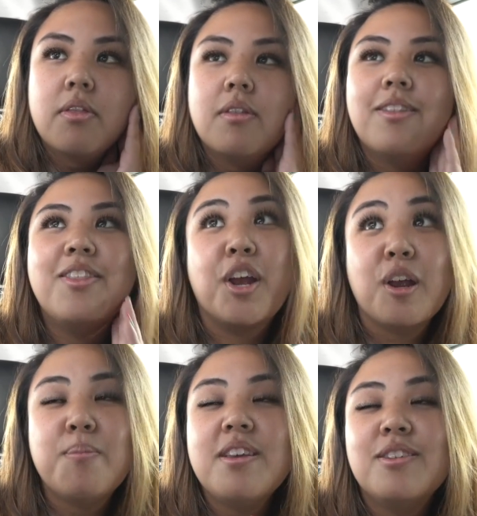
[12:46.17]

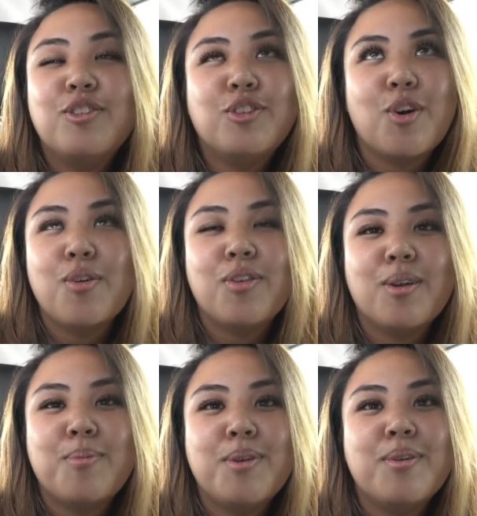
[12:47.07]
Therapy is so
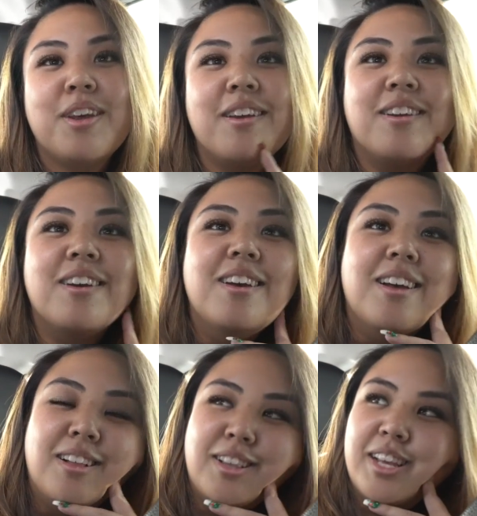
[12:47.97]
therapeutic.
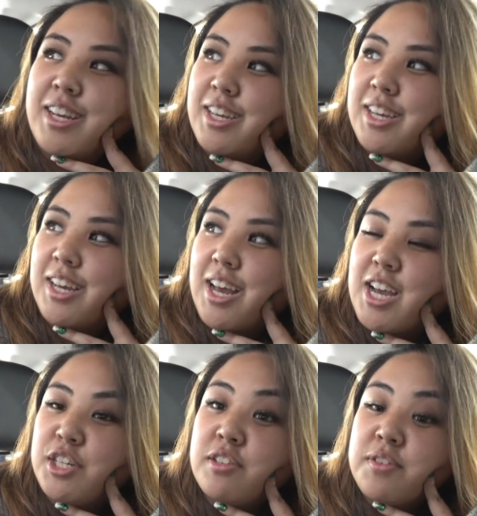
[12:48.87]
Like,
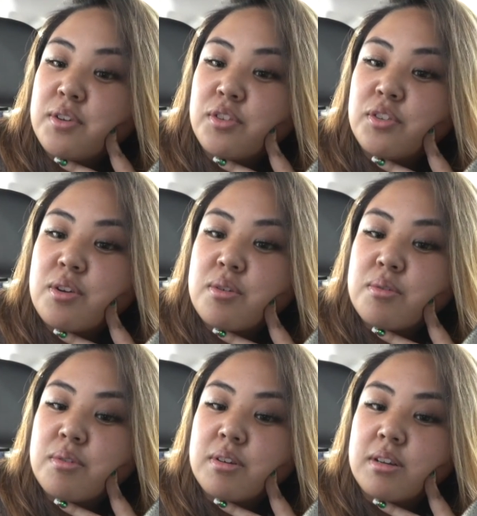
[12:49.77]
I just feel
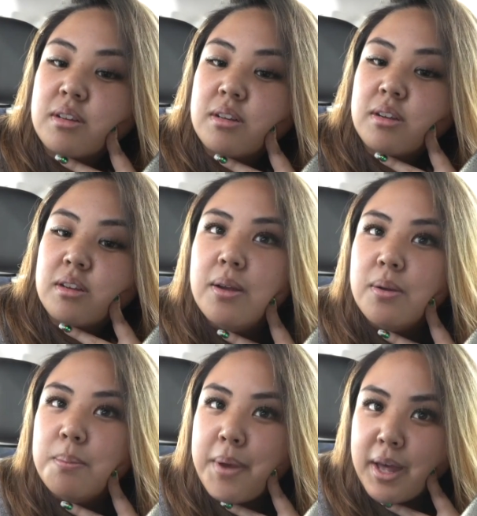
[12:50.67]
so
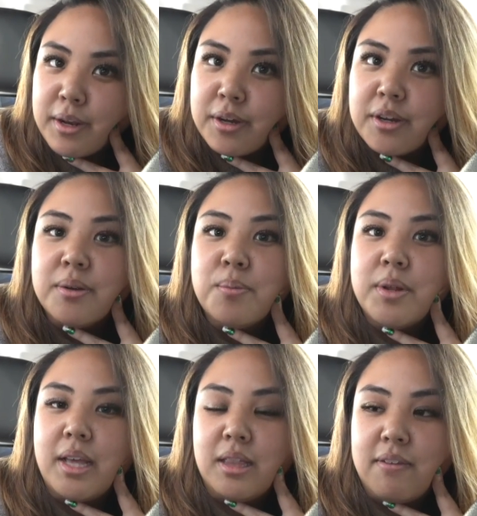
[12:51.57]
better
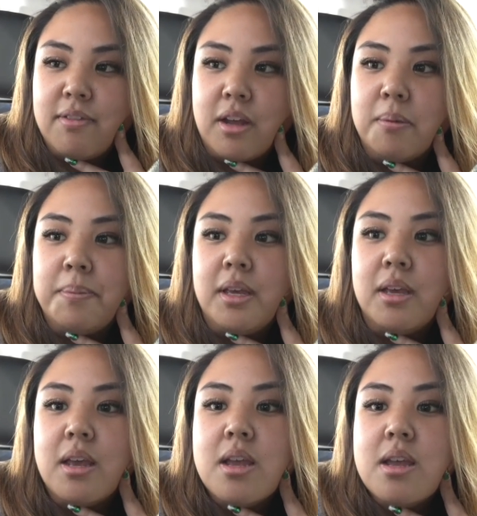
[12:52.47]
when I leave
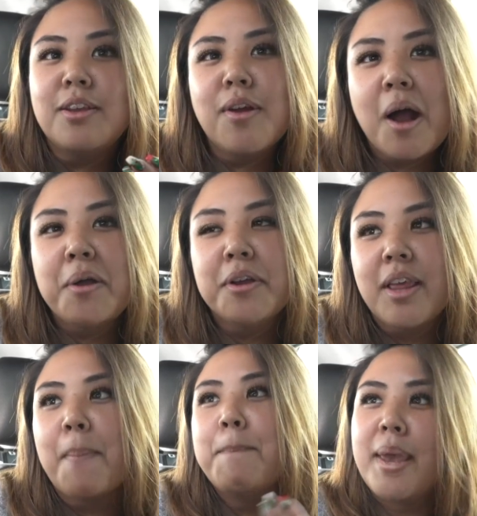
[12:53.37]
therapy. You know how you're
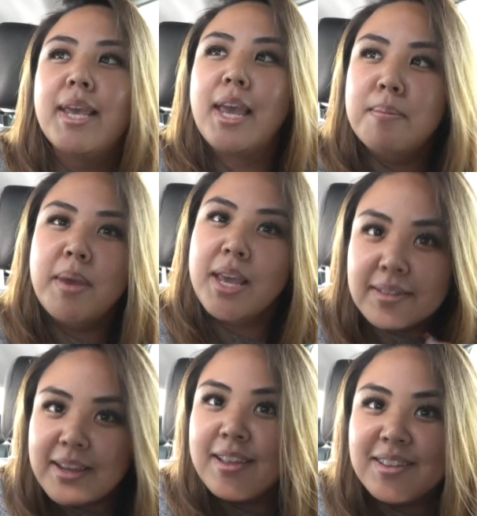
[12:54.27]
like, make it make
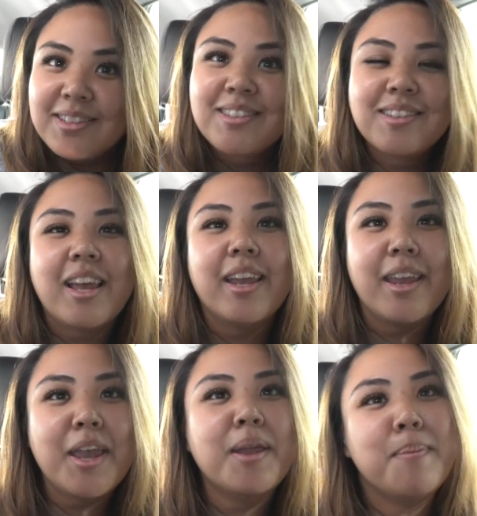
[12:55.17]
sense? Like,
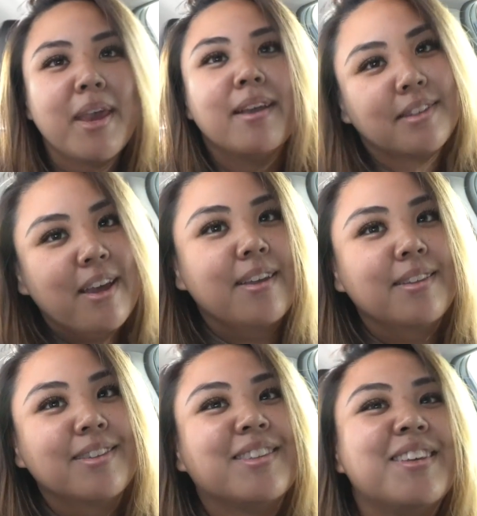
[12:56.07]
it makes
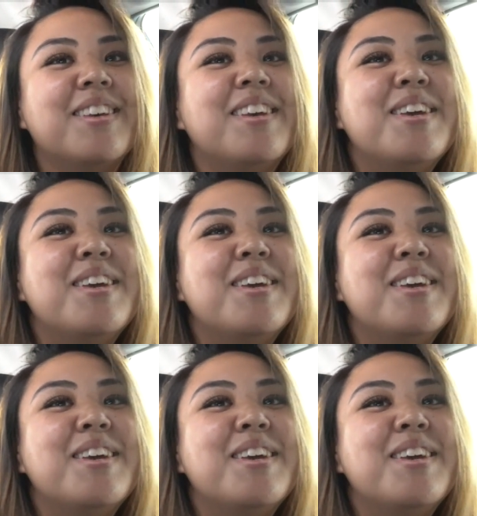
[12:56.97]
sense.